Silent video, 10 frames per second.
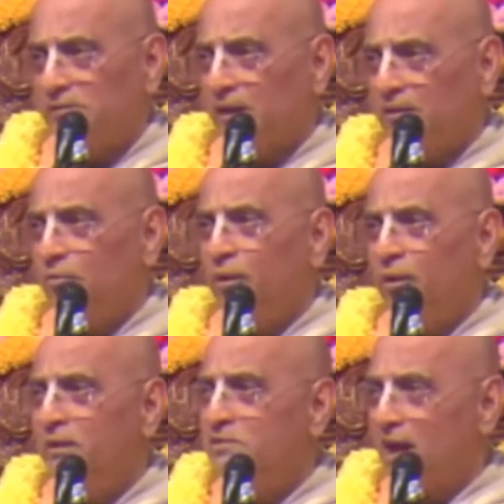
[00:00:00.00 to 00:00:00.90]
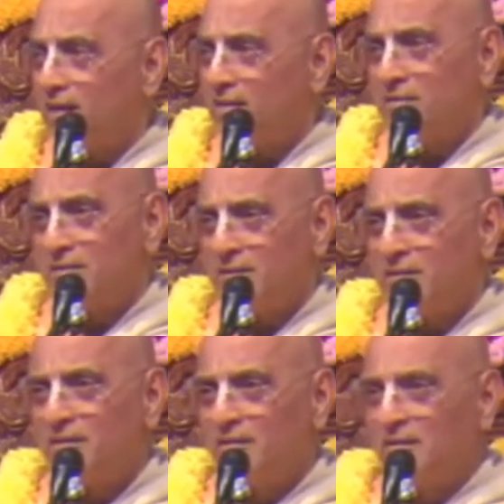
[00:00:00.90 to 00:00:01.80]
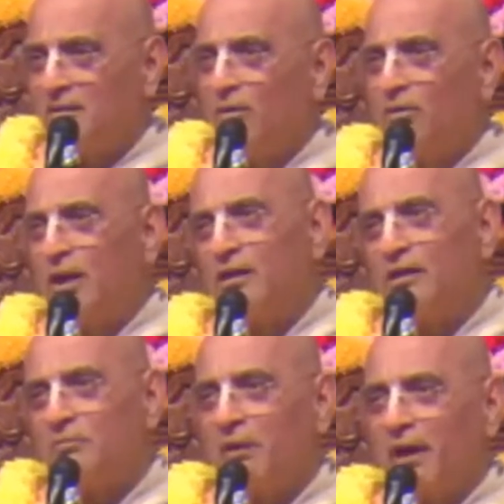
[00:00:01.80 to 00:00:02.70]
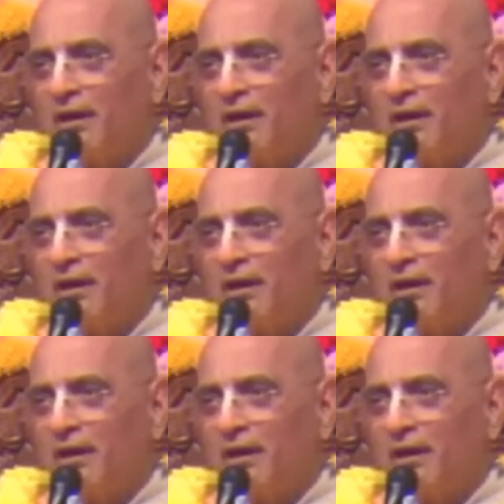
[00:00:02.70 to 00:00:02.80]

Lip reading: doing me a charity. Oh, take her back.